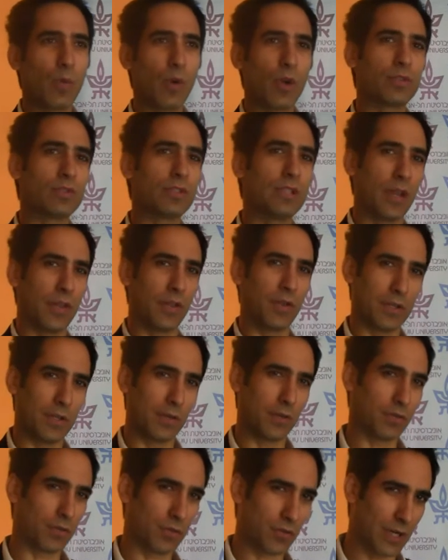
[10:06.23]
work together in
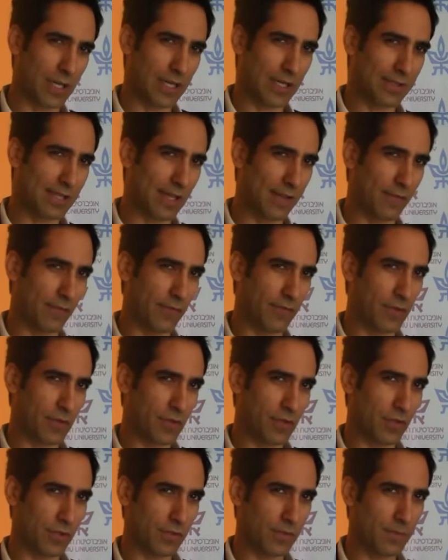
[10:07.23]
order to create a safer future.